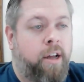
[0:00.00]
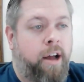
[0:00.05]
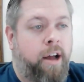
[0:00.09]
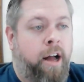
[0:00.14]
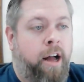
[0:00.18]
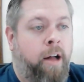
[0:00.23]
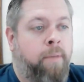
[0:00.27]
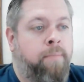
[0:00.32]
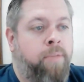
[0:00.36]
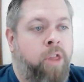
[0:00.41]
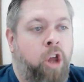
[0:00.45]

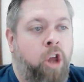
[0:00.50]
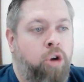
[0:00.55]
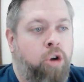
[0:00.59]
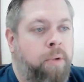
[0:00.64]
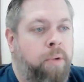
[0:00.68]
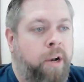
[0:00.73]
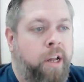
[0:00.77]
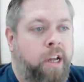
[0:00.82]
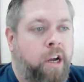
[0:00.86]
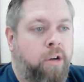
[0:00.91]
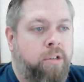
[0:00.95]

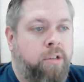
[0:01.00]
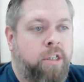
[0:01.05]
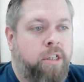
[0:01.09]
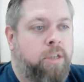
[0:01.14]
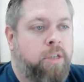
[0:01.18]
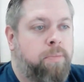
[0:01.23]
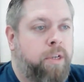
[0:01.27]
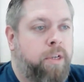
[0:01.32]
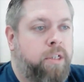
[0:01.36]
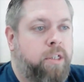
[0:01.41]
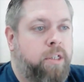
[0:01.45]
Nobody goes
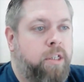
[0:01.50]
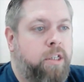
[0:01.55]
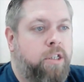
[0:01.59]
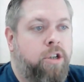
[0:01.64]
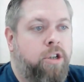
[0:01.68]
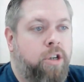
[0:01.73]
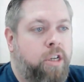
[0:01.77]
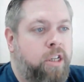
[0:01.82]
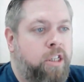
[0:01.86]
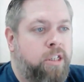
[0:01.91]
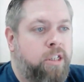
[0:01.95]
into business
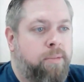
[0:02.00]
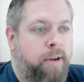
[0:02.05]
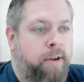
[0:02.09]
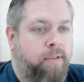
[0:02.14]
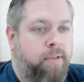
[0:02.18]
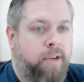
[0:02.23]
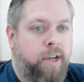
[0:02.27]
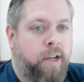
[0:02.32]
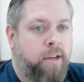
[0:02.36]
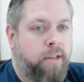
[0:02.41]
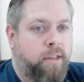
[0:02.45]
looking to
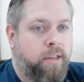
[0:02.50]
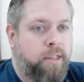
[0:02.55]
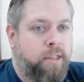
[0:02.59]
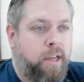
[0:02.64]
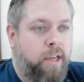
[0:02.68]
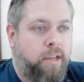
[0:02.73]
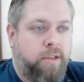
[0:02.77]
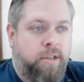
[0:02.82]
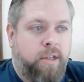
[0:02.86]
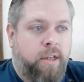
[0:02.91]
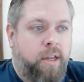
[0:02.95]
make
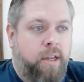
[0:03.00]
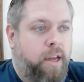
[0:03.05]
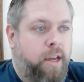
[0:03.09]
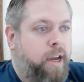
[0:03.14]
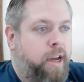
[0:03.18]
redundancies.